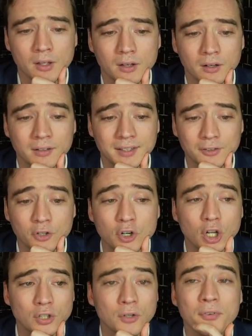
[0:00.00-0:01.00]
That's a
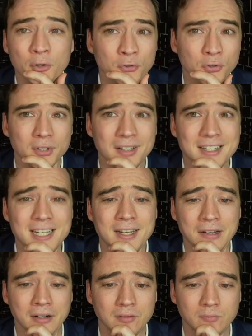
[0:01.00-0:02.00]
lot of uncertainty here.